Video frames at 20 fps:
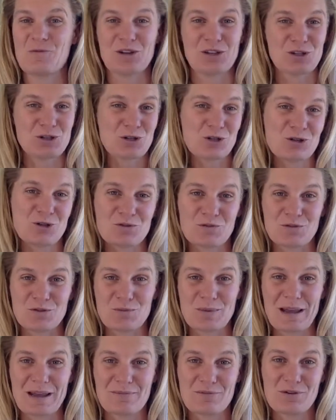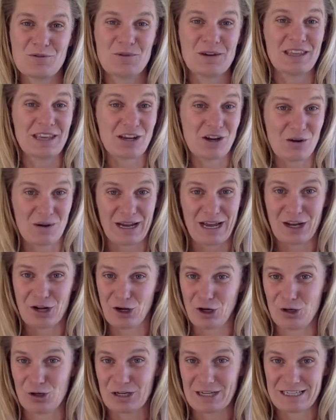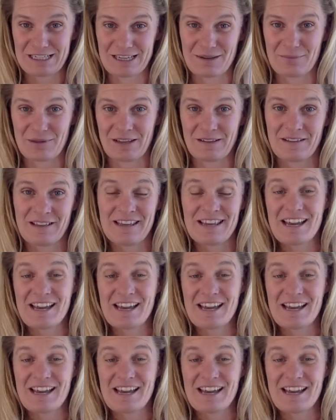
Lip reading: with 2 to 4 people where they're going out and learning something.